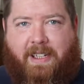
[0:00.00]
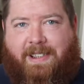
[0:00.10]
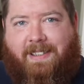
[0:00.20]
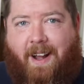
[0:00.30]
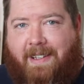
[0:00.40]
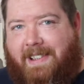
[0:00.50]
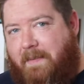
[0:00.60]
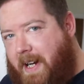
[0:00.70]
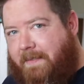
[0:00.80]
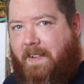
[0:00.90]
sucks. I
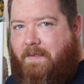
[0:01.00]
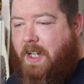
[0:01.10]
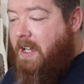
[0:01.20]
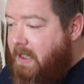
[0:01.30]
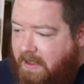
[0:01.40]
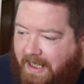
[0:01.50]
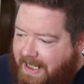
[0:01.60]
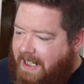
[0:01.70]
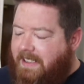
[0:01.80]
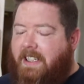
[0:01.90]
might have to
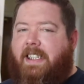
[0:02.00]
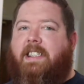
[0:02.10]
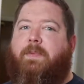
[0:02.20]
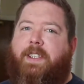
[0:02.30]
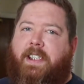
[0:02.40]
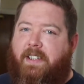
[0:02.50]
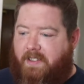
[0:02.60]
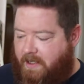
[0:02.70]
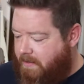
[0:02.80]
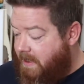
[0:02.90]
instantly switch
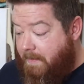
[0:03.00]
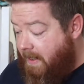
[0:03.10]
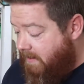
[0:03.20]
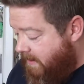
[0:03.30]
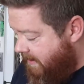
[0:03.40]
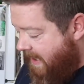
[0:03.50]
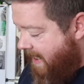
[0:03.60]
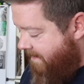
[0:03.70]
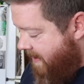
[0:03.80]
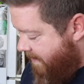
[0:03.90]
gears and go to something else because
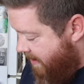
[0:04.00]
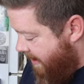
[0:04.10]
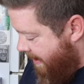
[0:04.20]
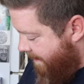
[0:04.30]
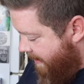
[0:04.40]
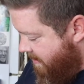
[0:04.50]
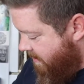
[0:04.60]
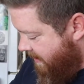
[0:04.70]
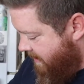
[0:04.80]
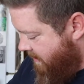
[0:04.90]
I've never done any of this.
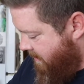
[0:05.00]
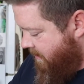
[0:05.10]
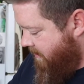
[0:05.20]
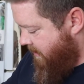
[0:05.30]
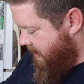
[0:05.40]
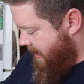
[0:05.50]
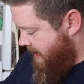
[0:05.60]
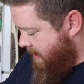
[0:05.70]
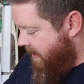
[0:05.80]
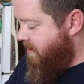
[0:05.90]
So let's
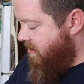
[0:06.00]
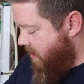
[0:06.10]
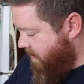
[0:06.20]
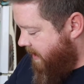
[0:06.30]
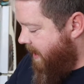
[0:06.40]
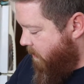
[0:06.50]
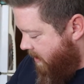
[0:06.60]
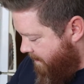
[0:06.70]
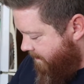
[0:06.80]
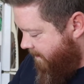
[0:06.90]
just start with the
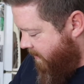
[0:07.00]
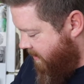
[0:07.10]
quinoa. First